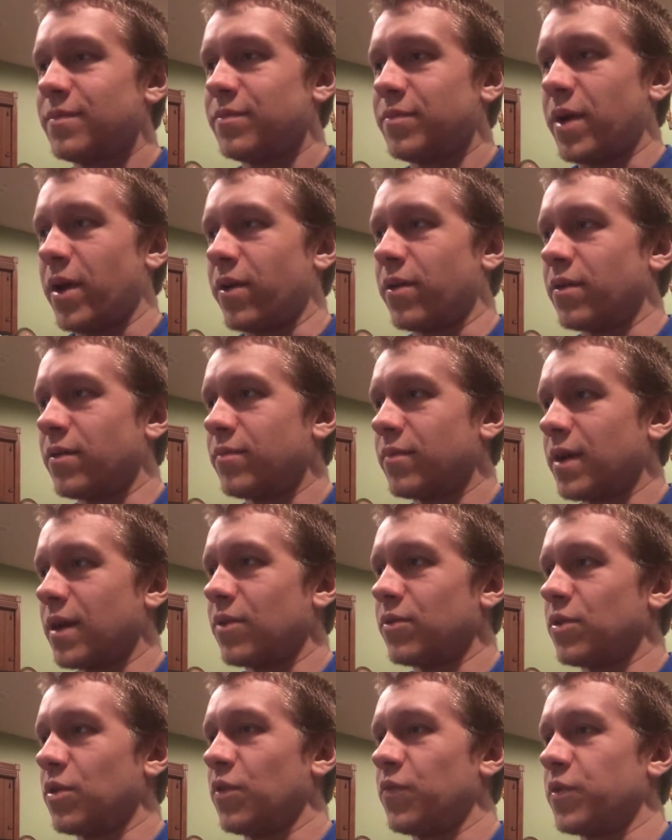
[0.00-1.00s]
better. I
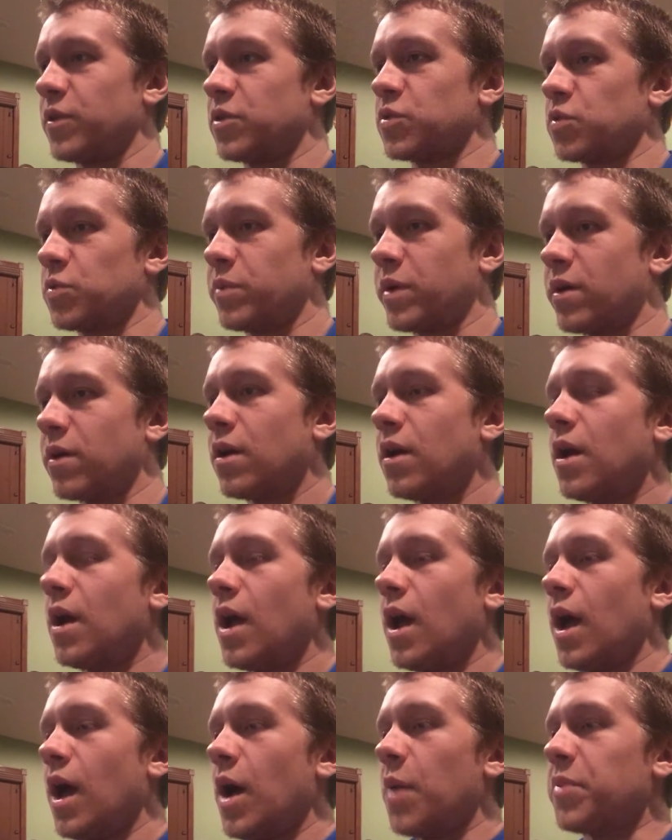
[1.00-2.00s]
don't know if there's one better.
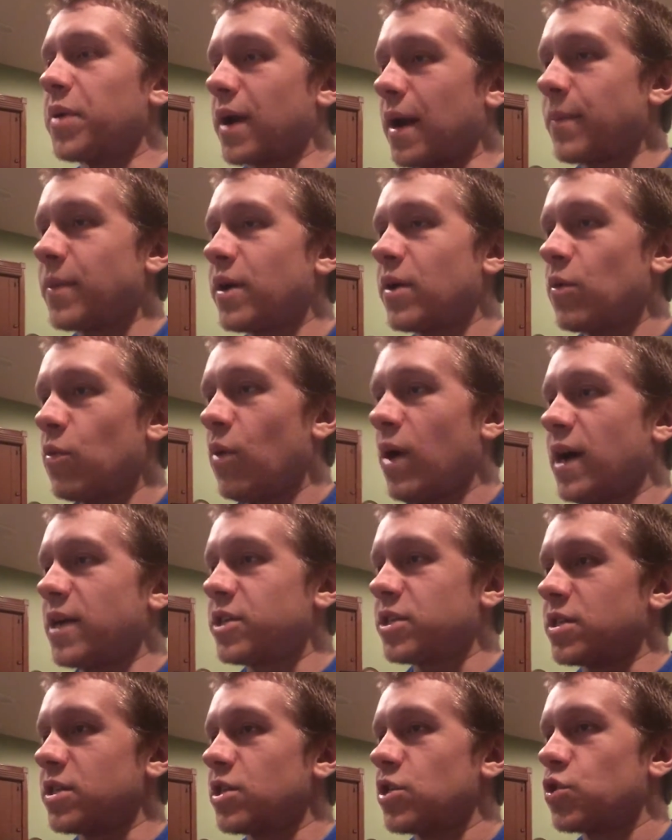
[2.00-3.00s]
But I'm going to
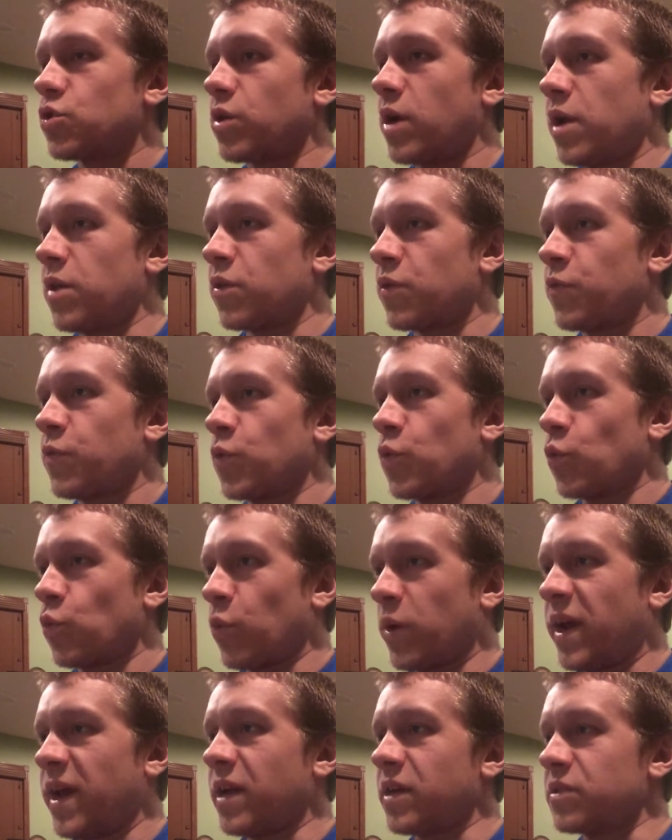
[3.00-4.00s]
watch this trailer for
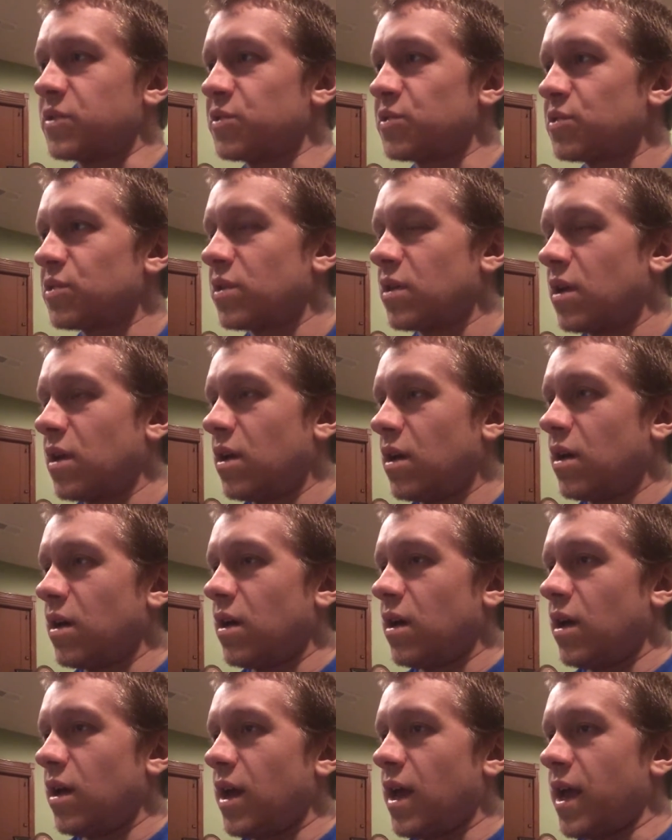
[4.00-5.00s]
Rings.
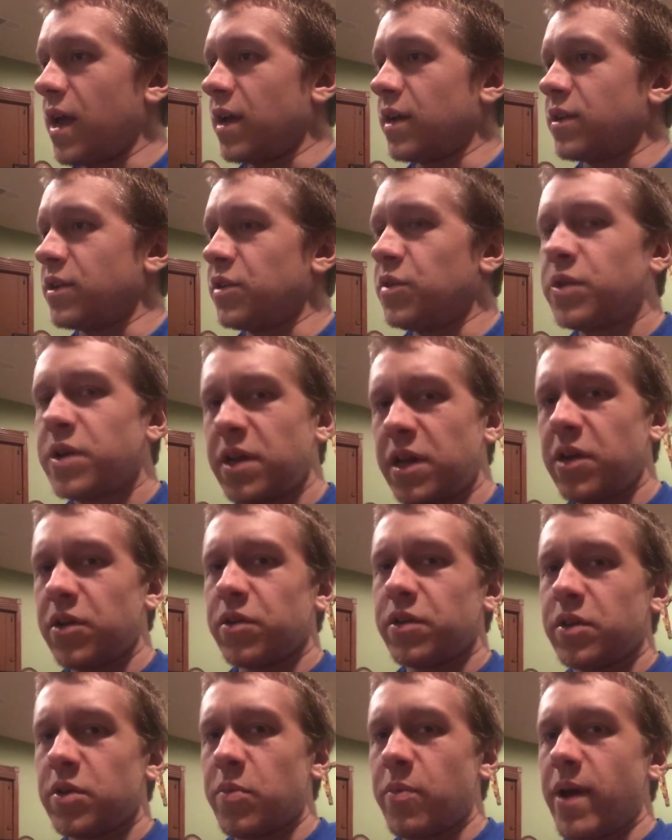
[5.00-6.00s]
And you can hear
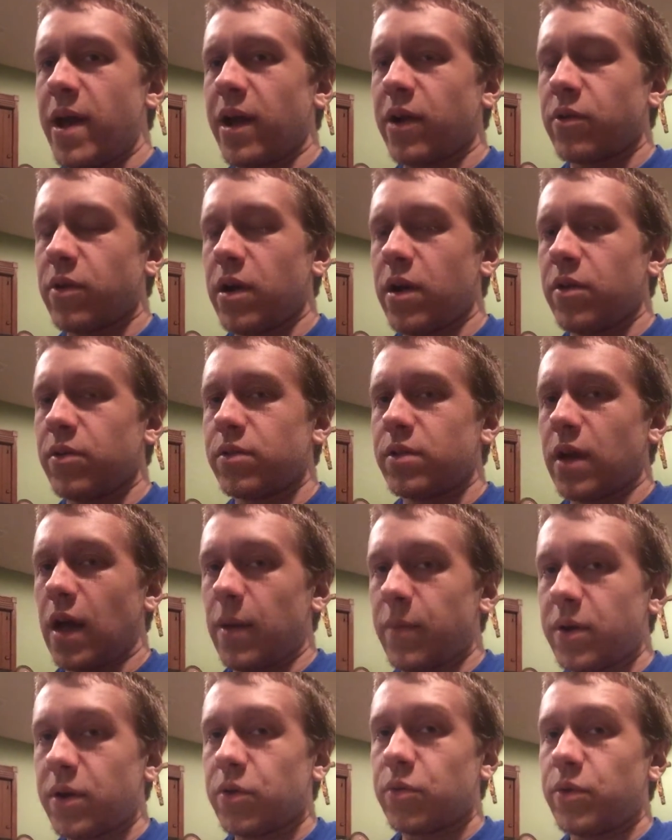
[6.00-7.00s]
it in the background.
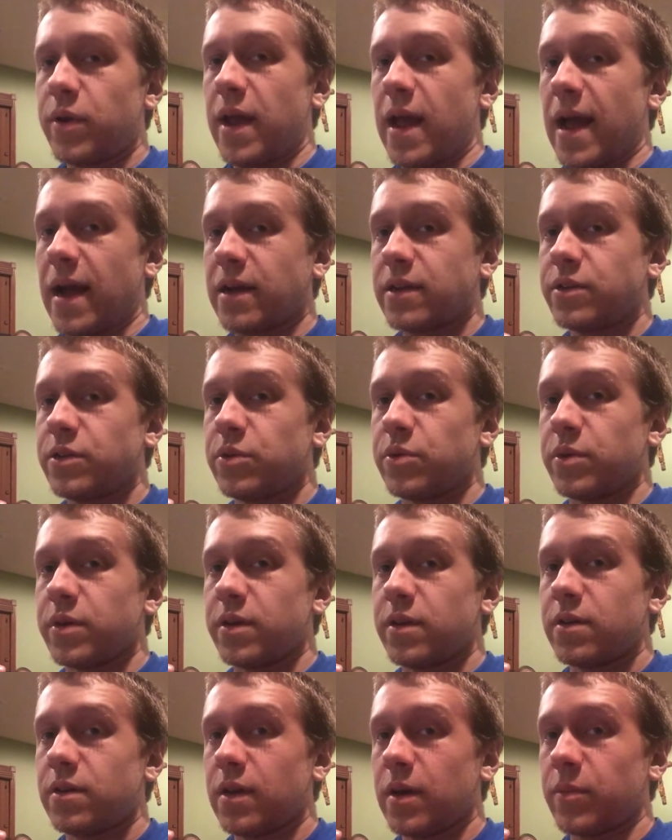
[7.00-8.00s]
I'm going to react to
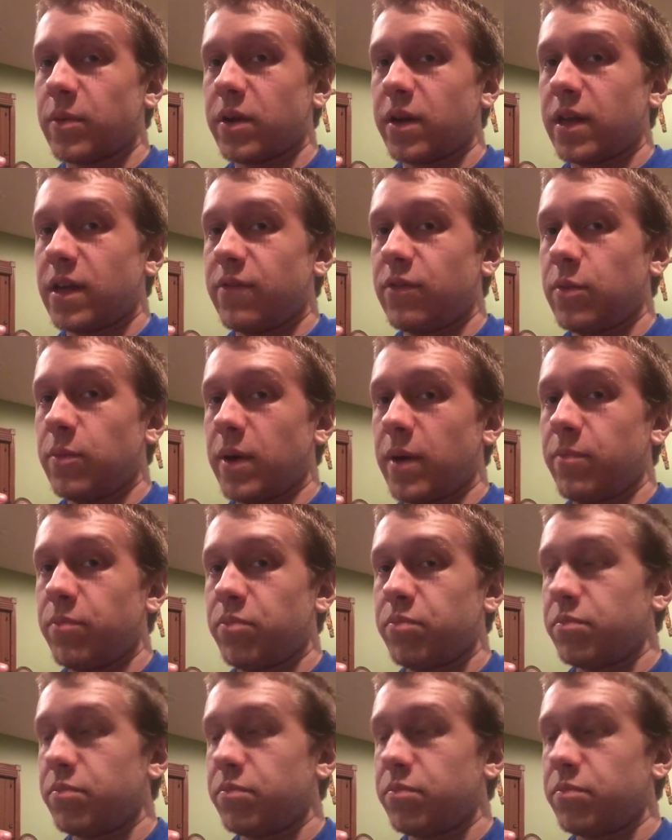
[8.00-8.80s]
it. I'm going to give you my.